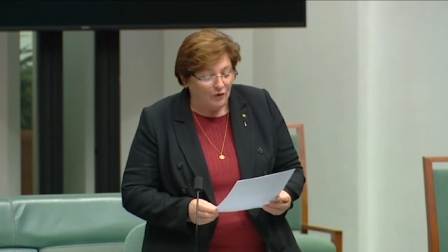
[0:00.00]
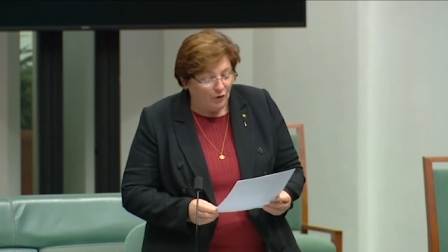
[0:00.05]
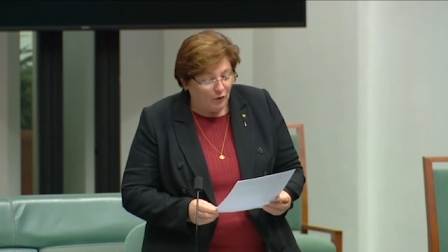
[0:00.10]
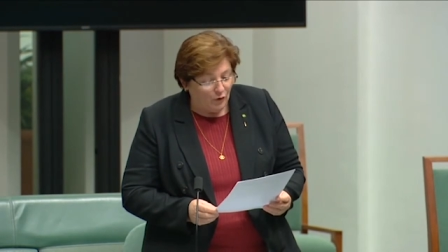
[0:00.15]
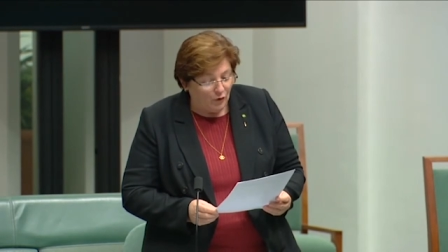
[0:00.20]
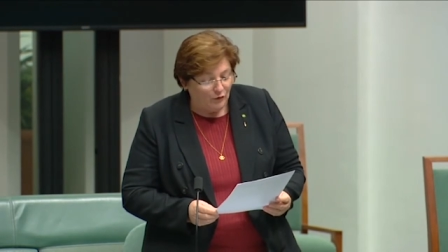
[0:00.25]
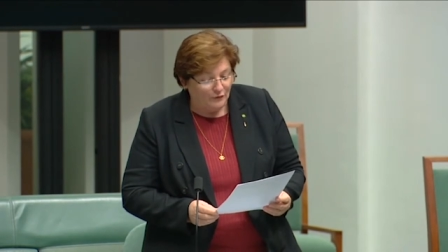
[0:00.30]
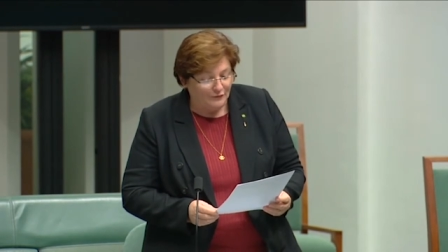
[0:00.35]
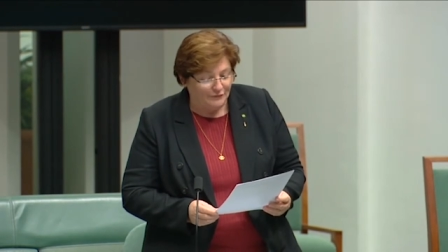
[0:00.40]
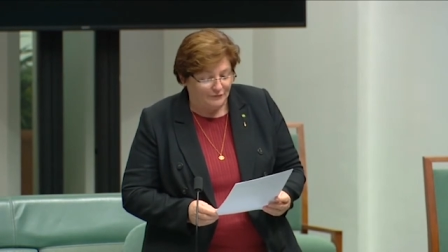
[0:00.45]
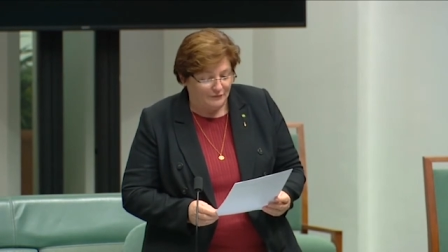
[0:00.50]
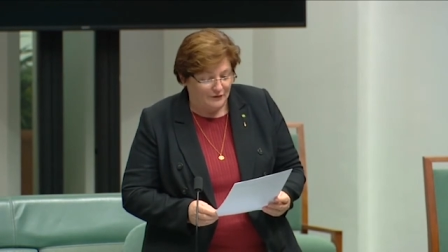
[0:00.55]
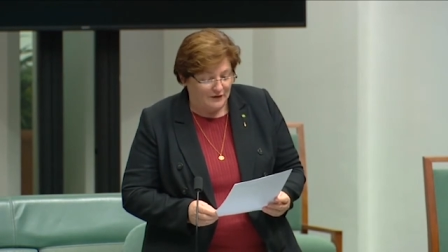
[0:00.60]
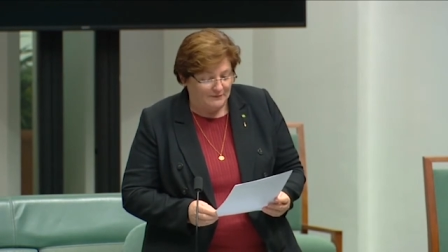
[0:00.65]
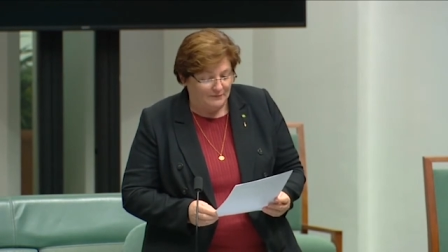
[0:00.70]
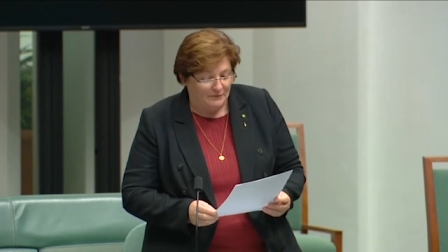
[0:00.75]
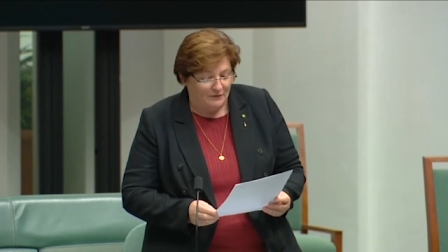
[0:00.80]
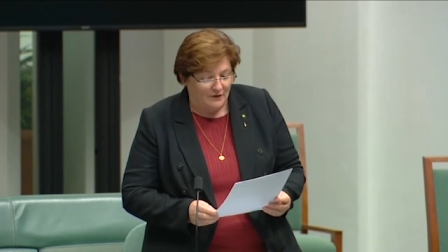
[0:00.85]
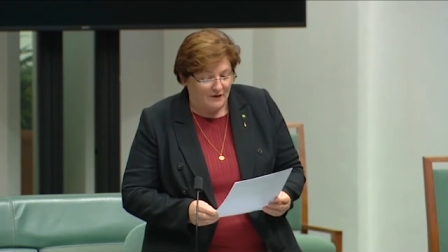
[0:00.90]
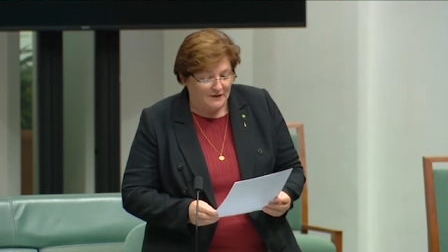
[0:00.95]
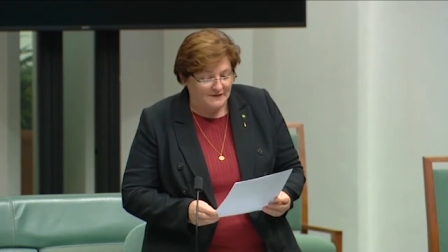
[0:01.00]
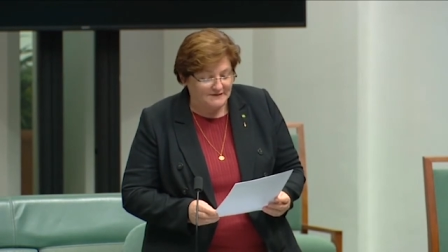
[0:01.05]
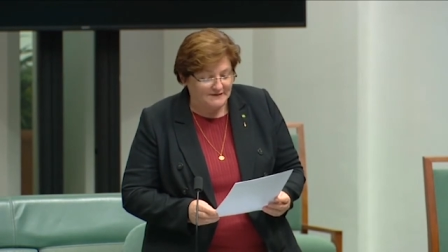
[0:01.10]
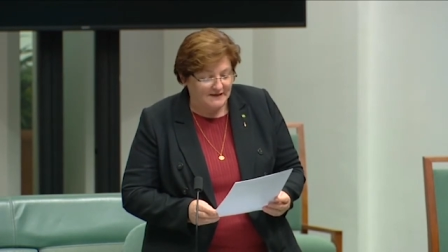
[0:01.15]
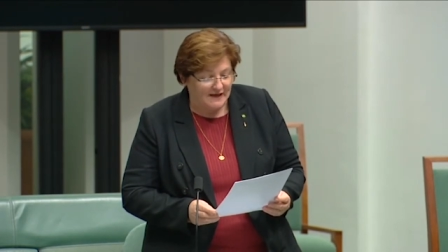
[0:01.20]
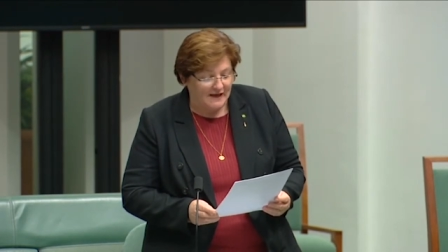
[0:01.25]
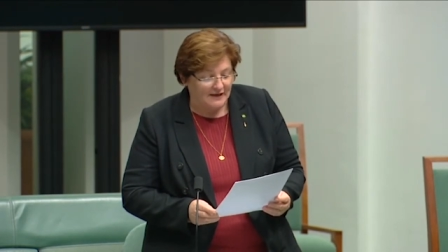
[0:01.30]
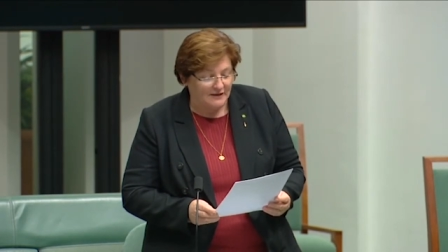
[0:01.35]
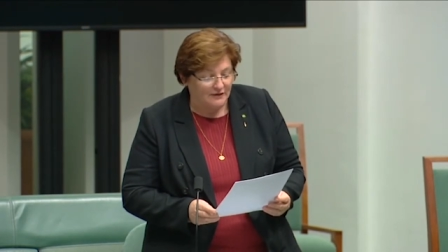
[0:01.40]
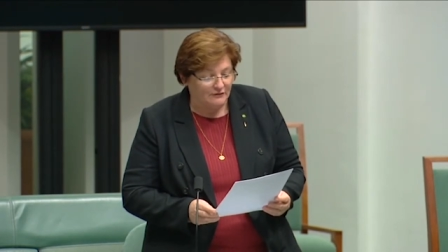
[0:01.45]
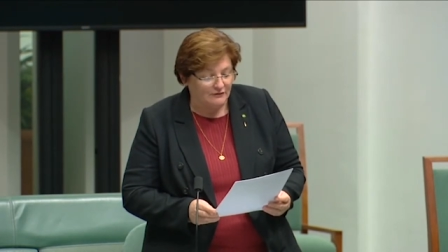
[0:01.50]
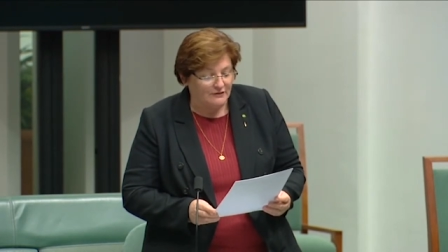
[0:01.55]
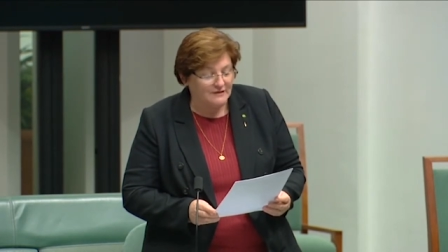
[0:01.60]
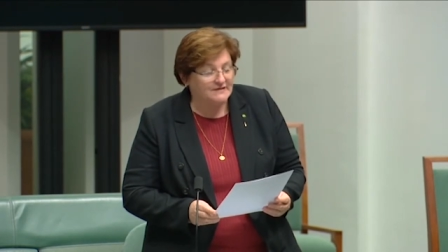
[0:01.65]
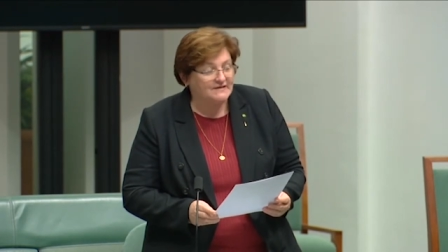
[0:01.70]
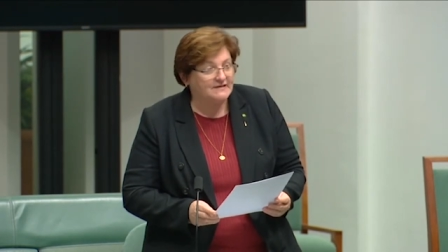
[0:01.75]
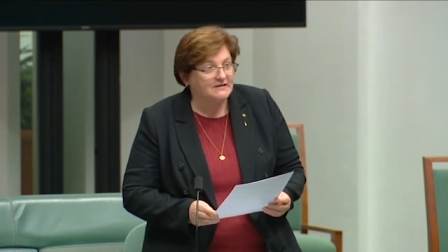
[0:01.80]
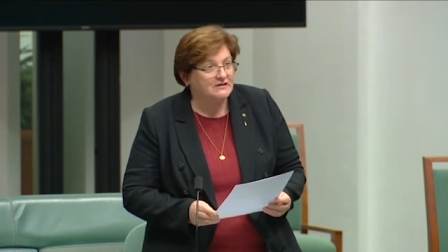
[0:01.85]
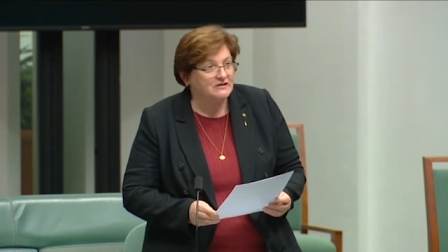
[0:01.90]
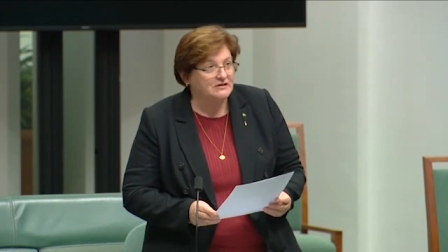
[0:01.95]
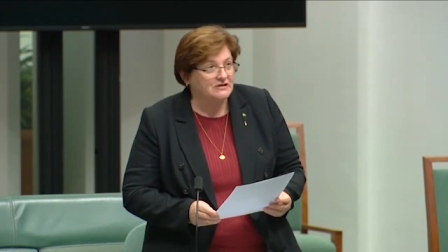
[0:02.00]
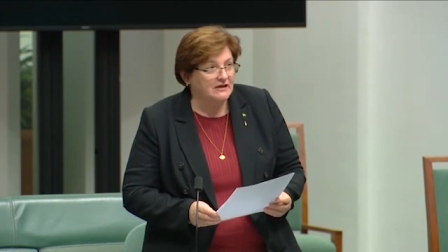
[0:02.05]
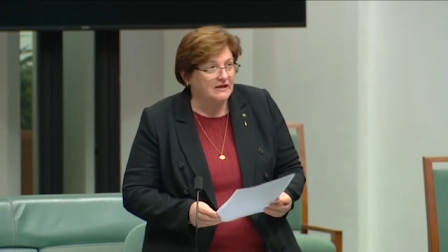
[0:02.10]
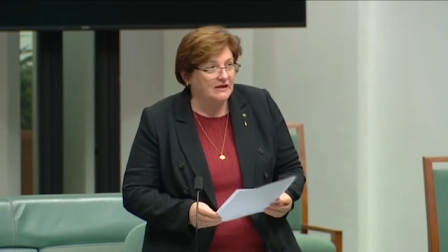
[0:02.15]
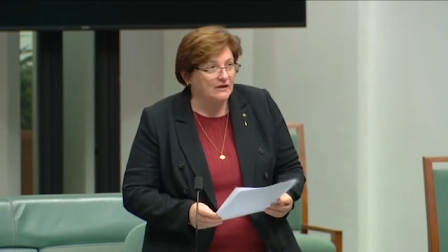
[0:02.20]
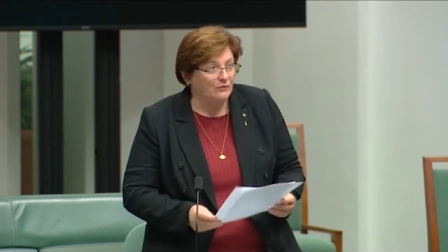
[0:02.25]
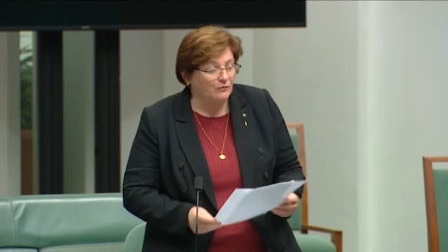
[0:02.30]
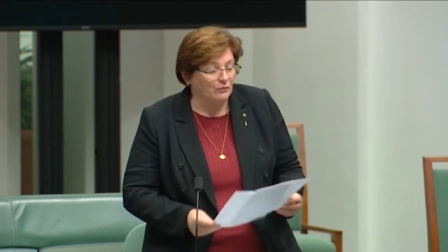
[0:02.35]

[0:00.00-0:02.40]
all three prize categories this year